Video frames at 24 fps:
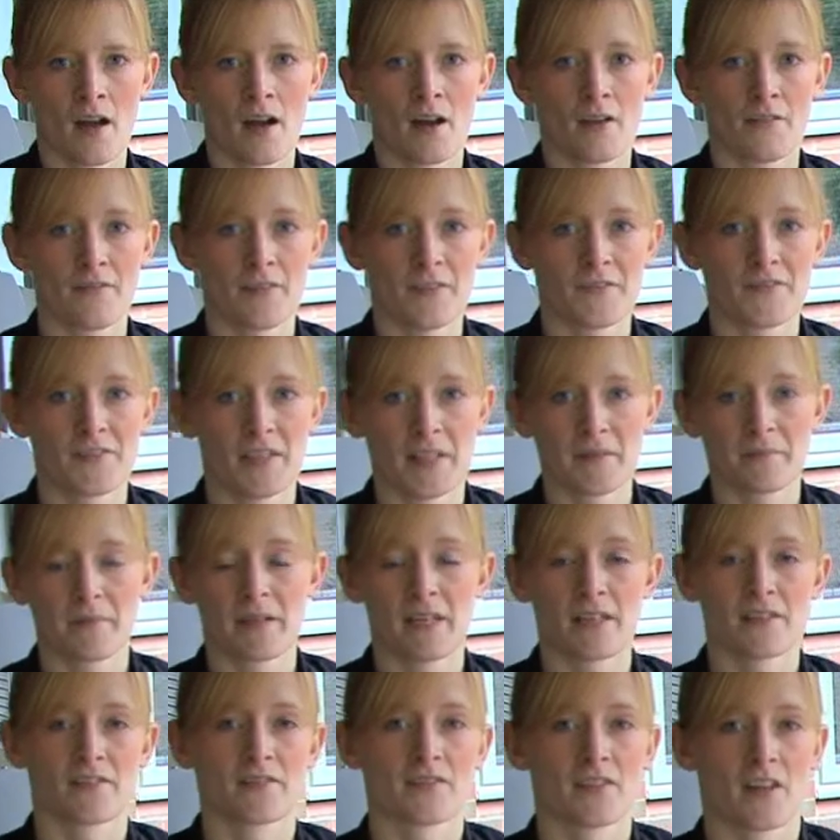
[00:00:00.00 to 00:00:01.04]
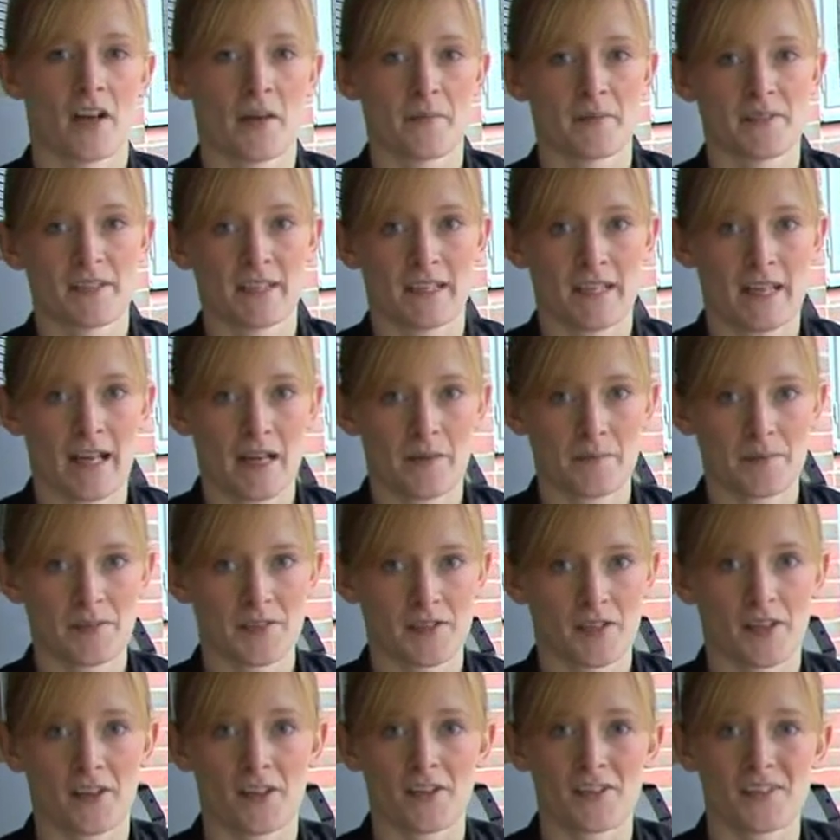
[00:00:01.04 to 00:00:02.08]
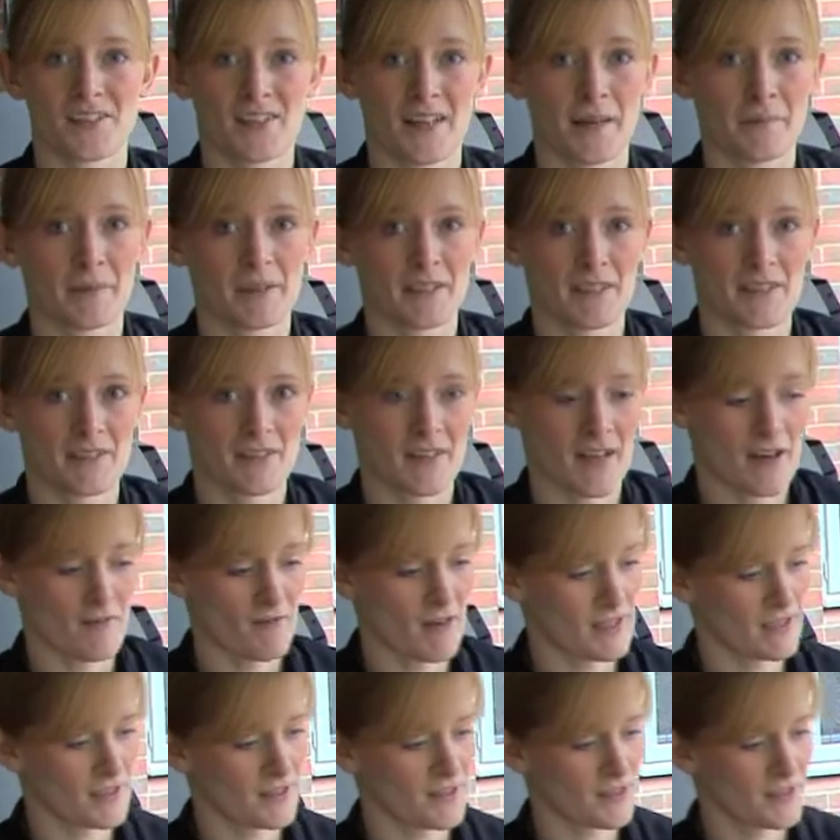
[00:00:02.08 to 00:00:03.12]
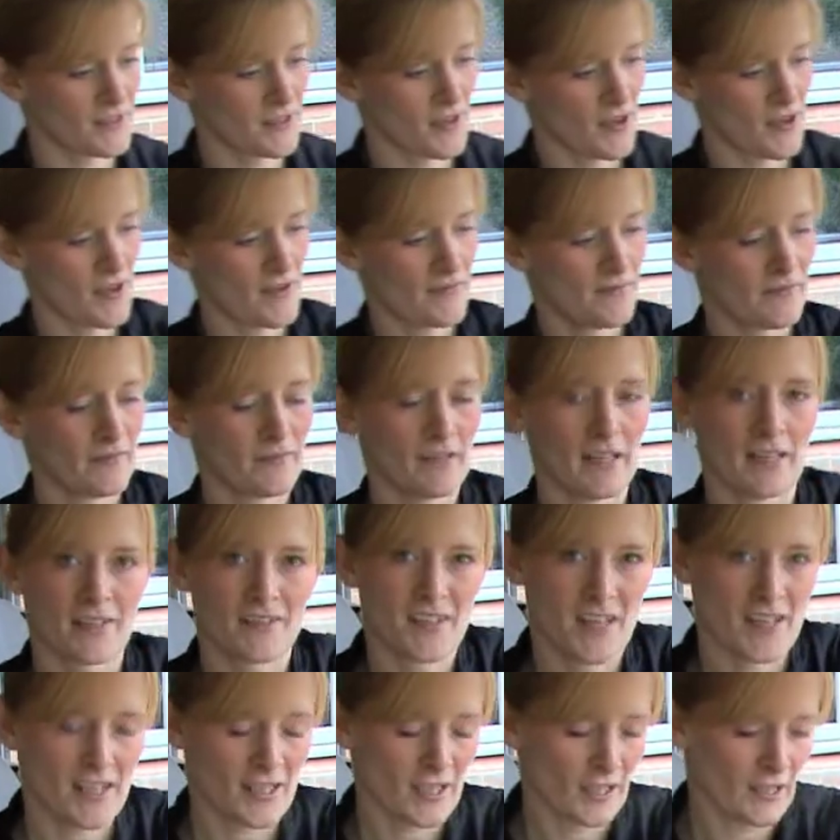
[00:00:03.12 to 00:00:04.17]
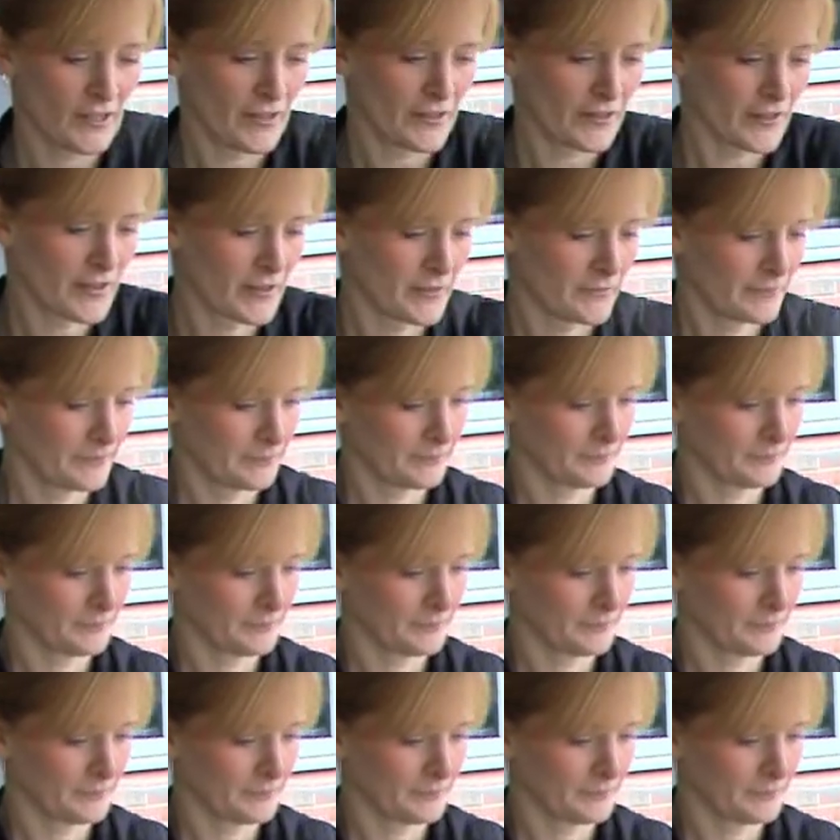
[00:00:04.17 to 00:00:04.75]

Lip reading: Our 15 minutes of time has elapsed and our salmon is now ready to serve. Let's take a look.